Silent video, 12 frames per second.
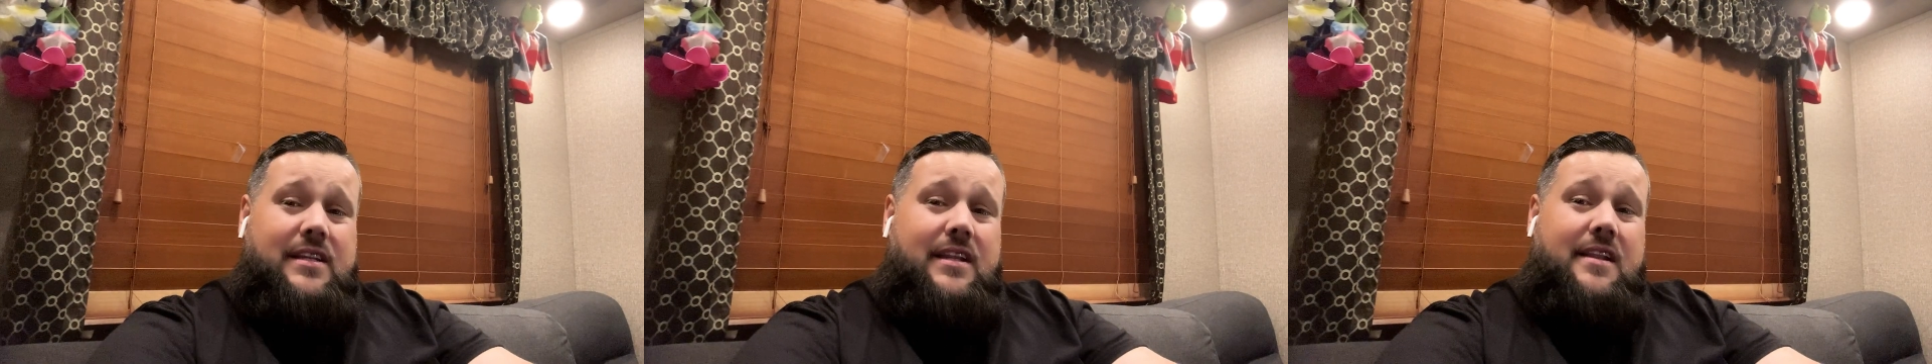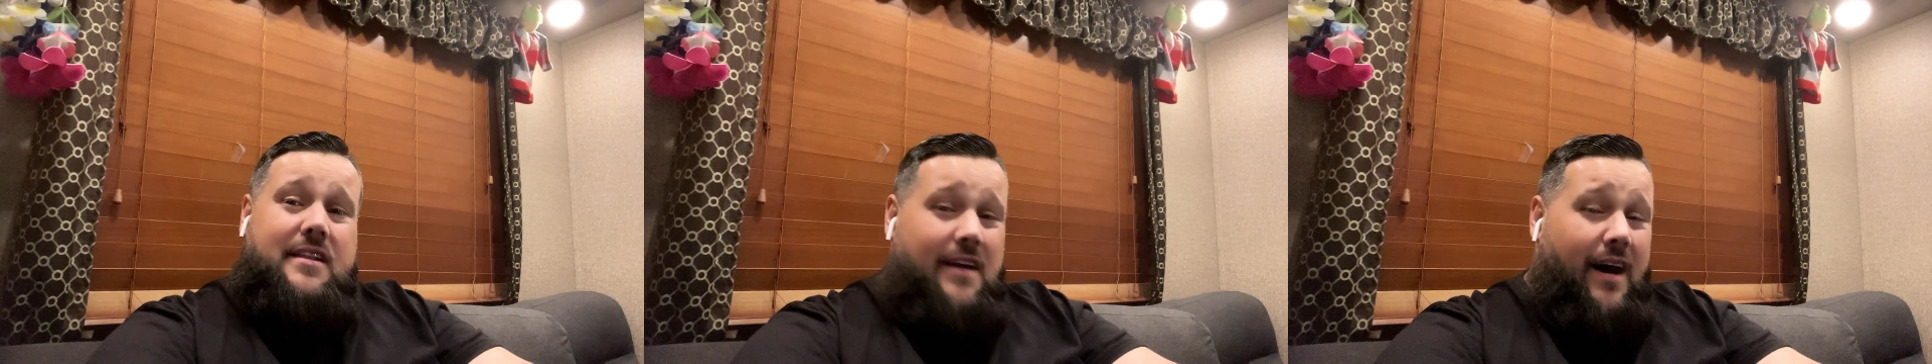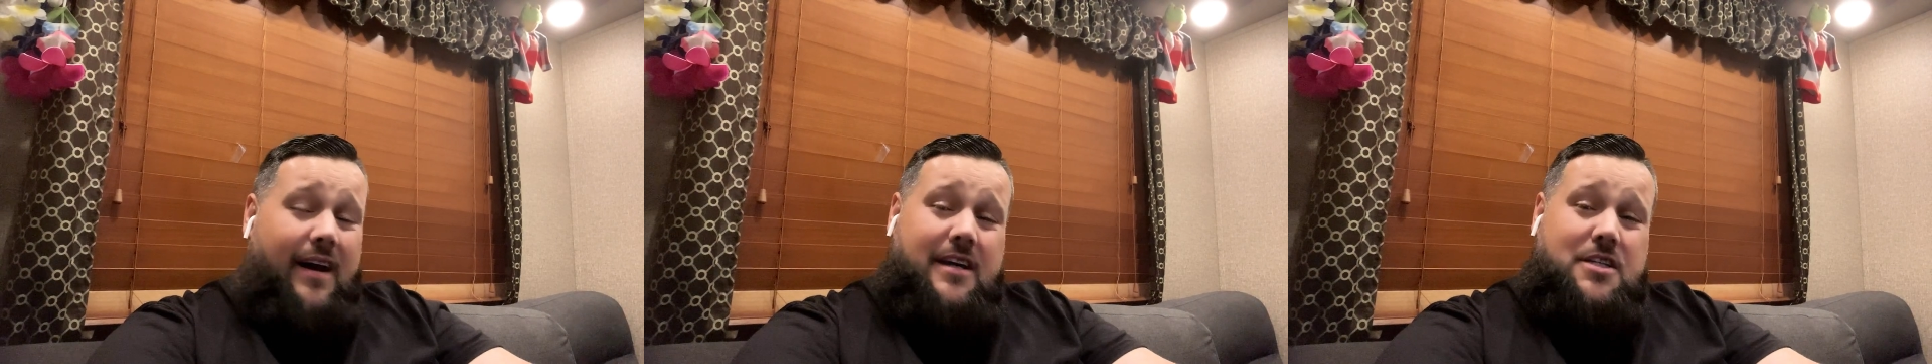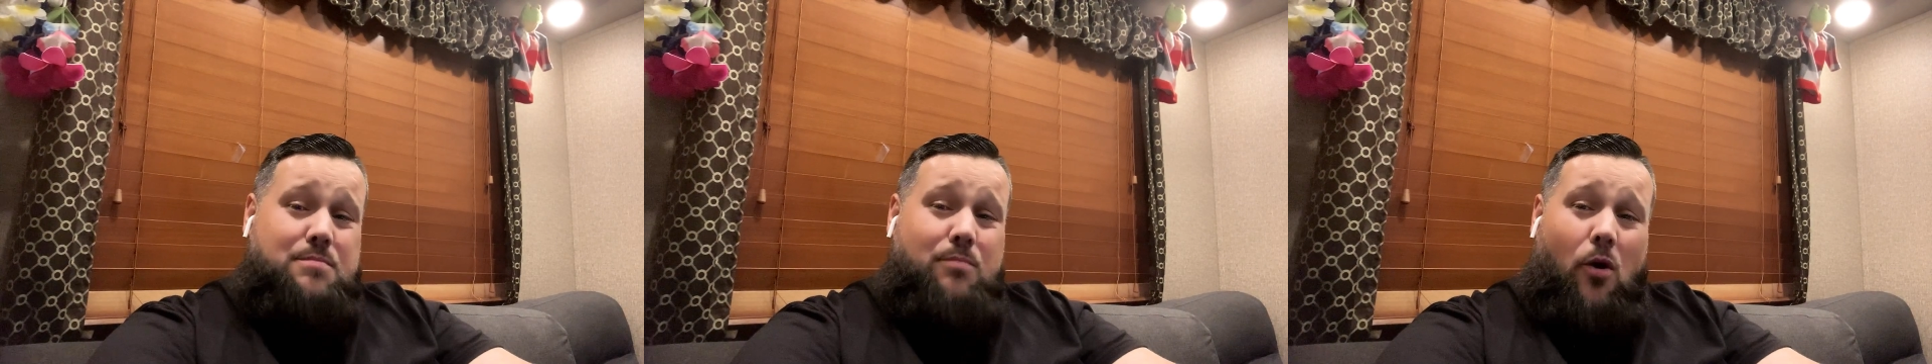in the
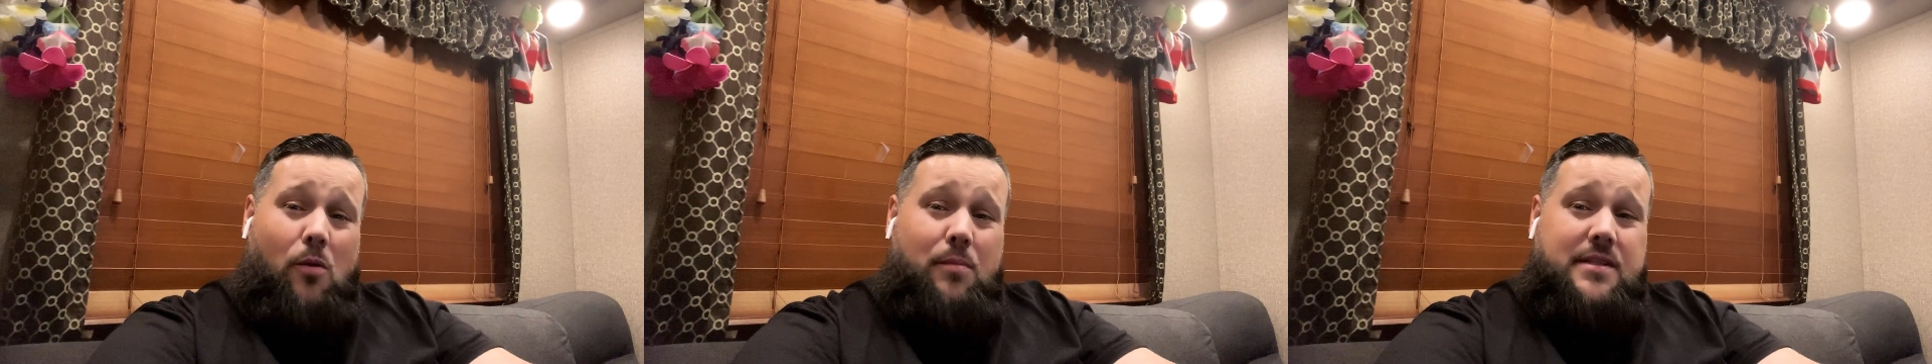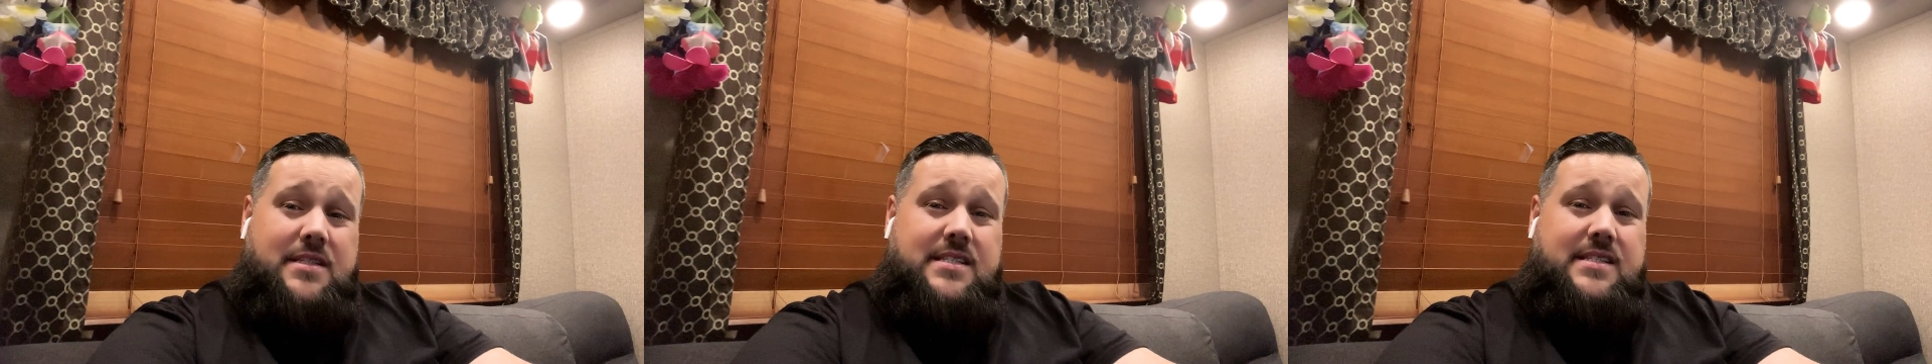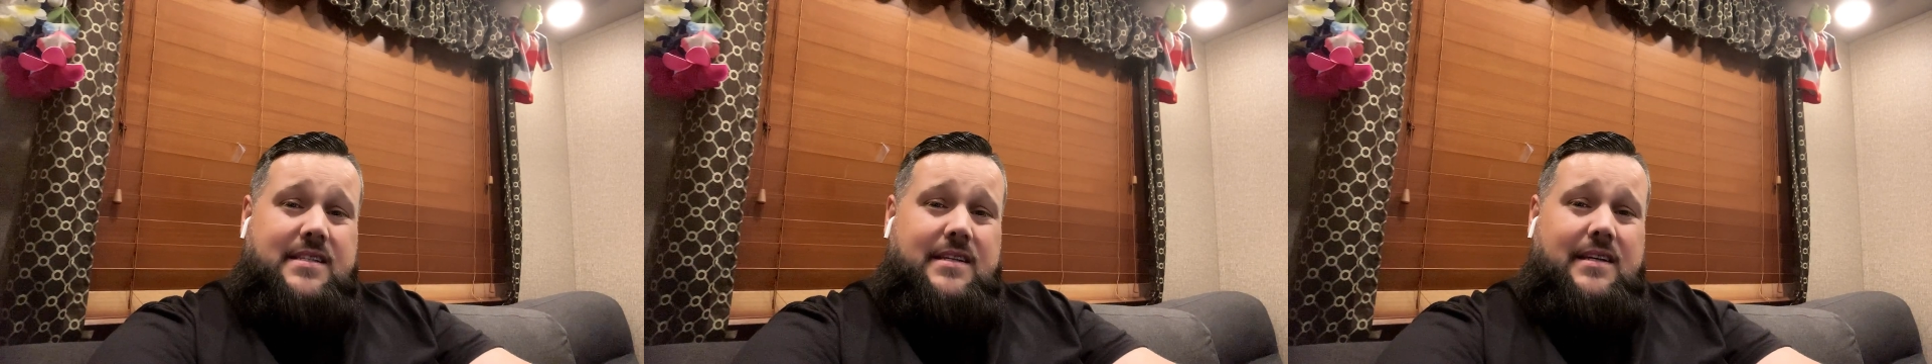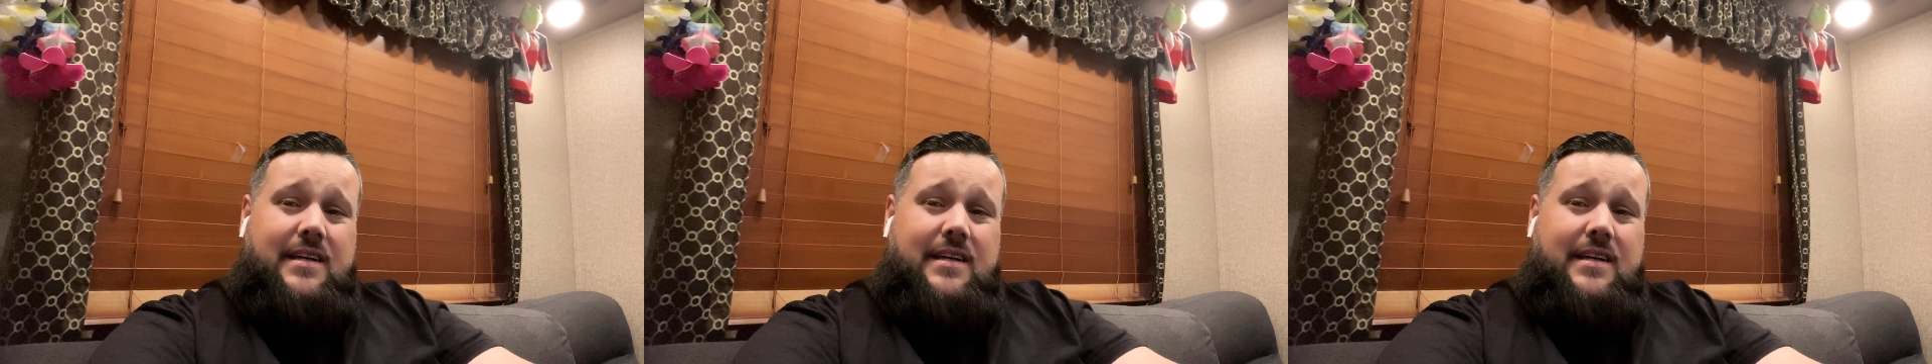darkest moments,